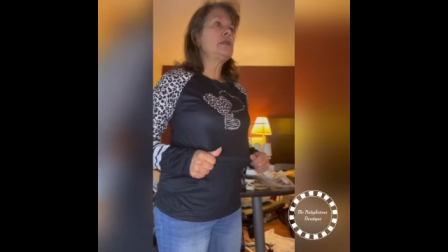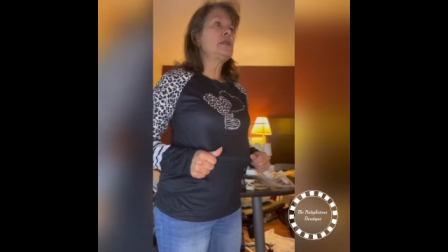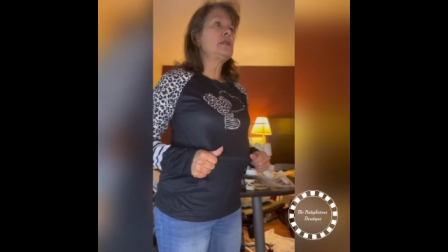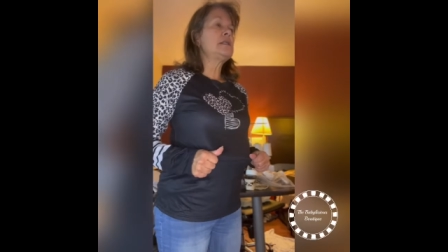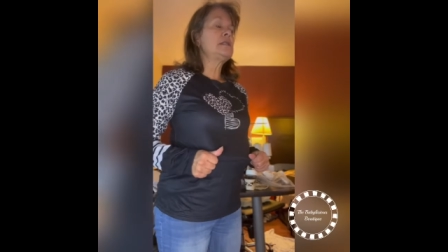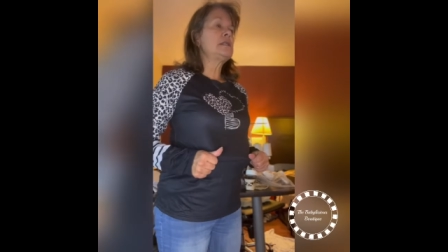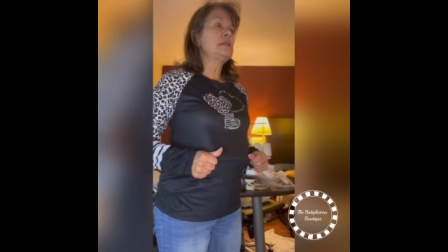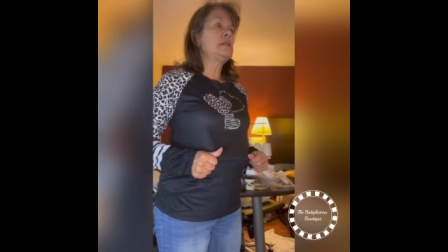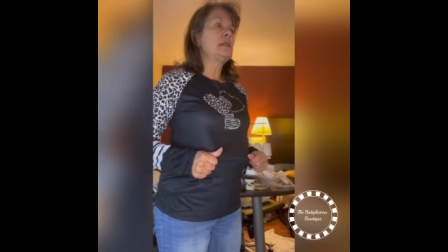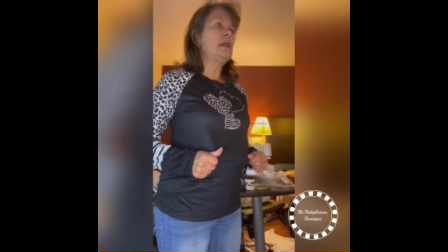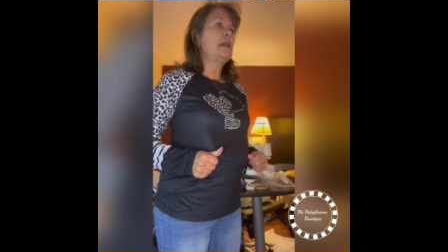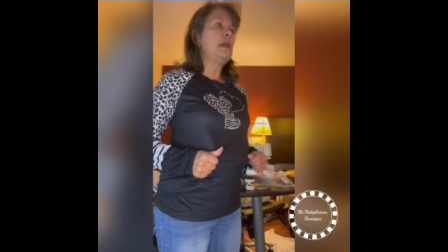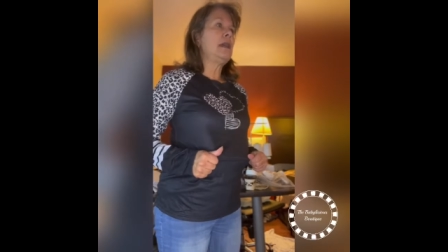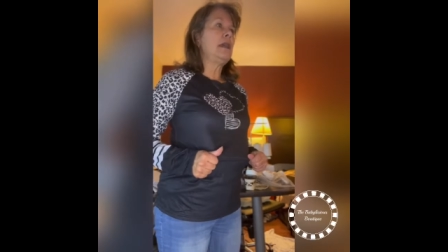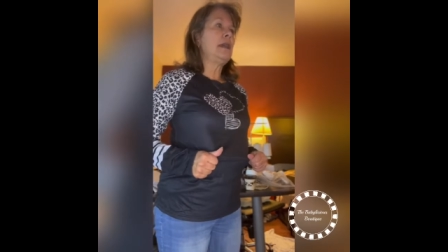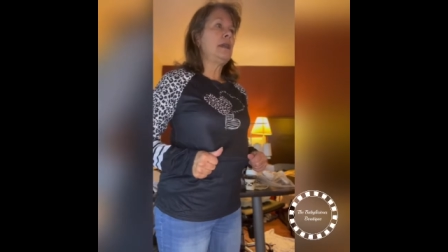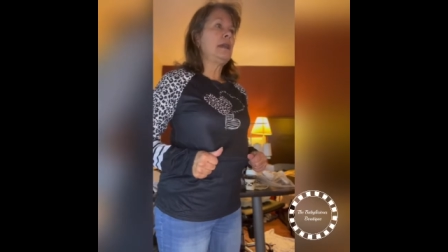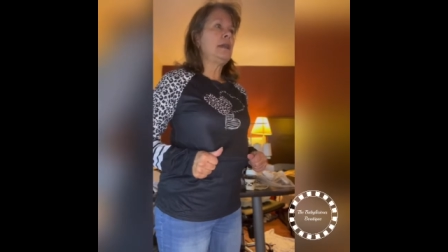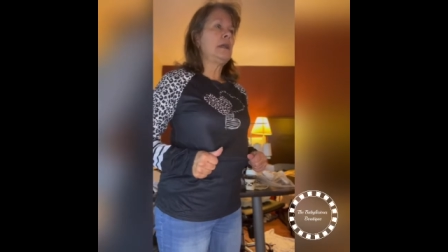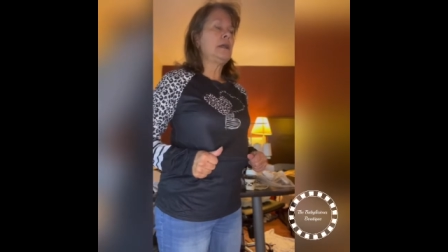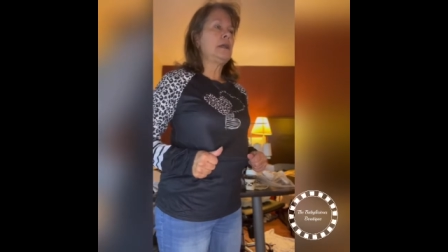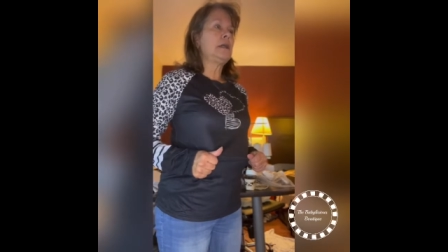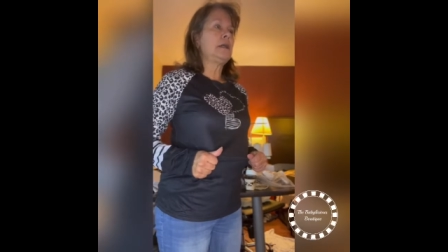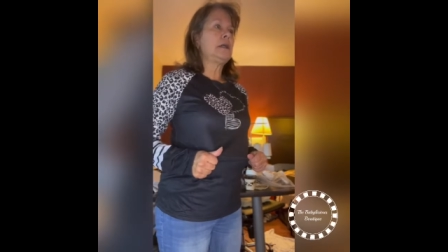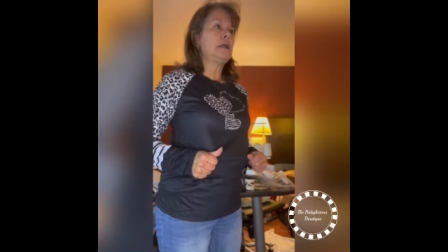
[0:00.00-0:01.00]
is
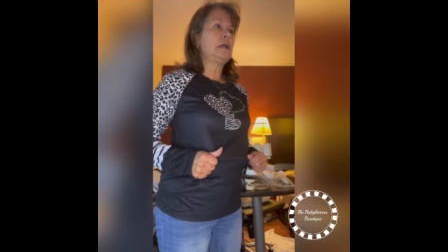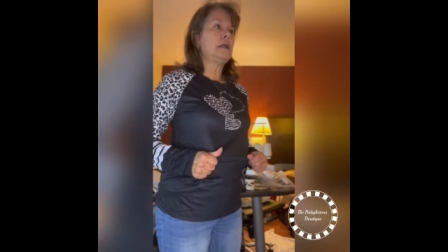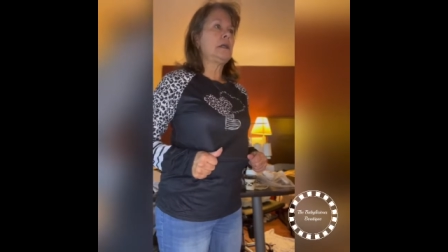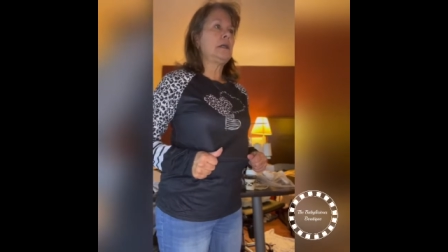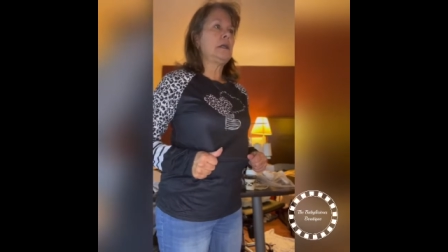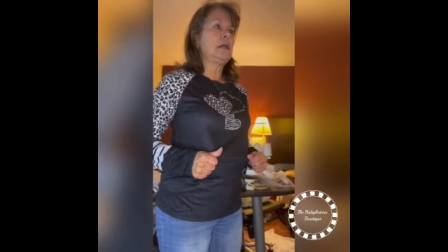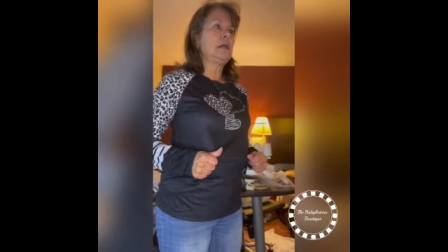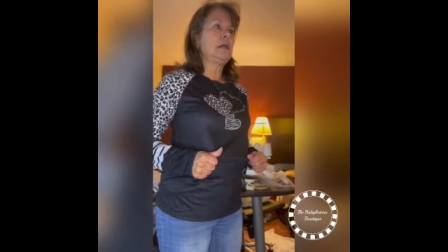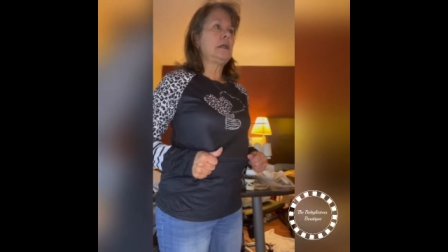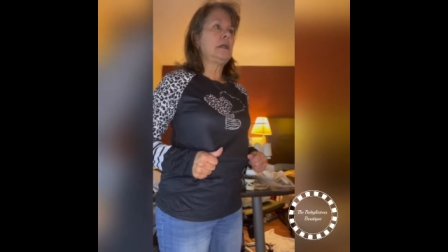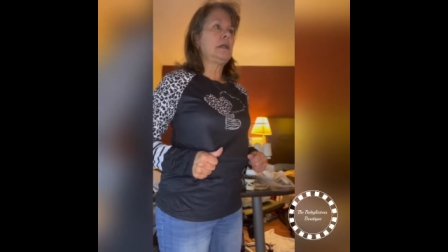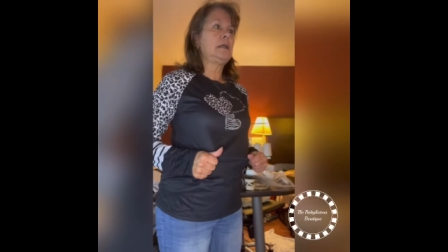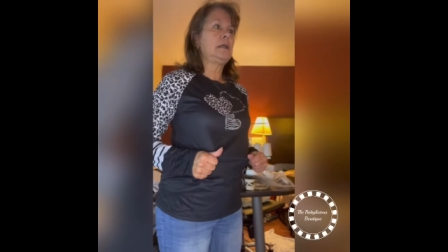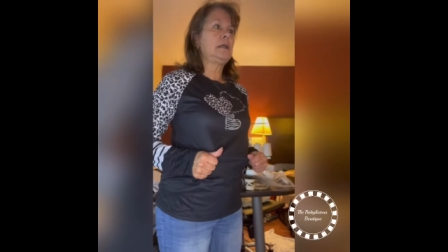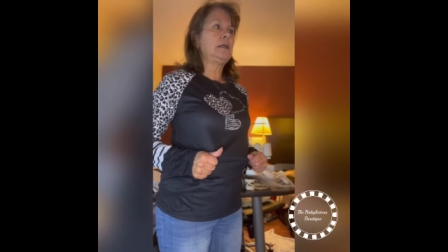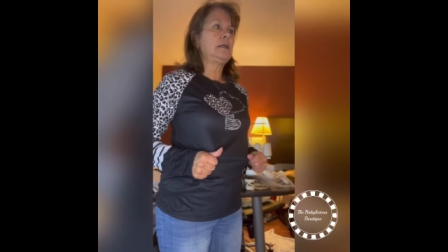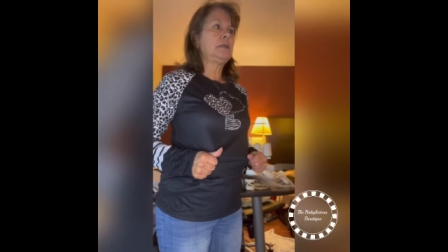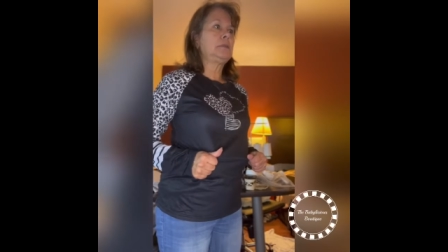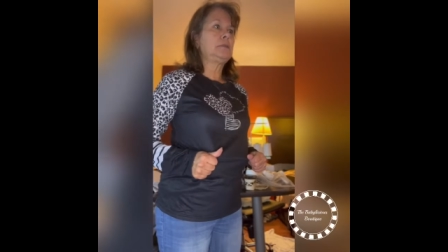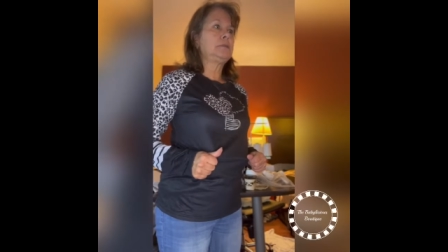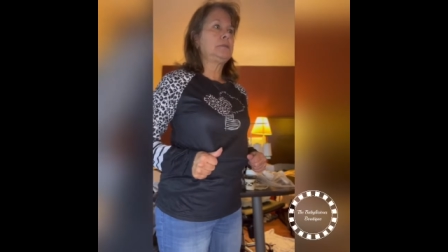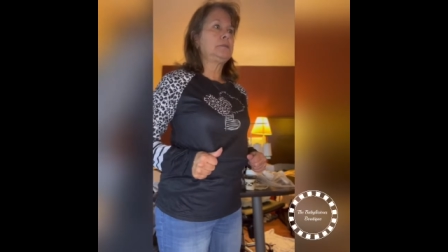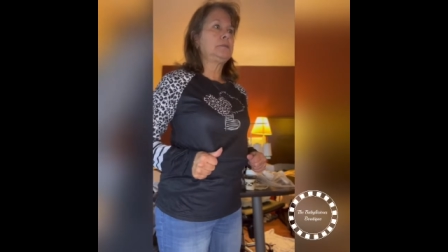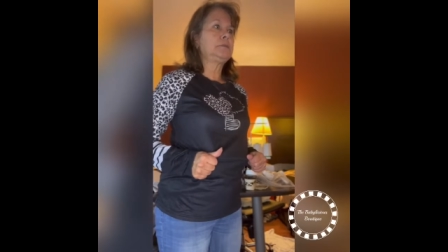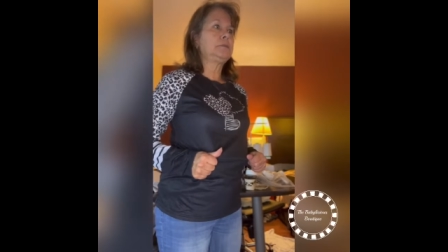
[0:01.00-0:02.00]
like
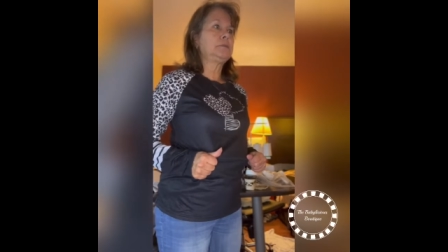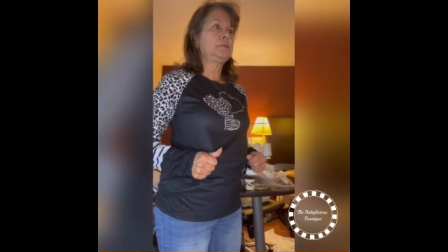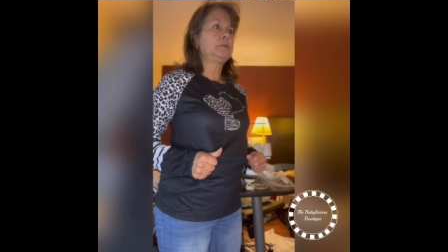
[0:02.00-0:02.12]
um,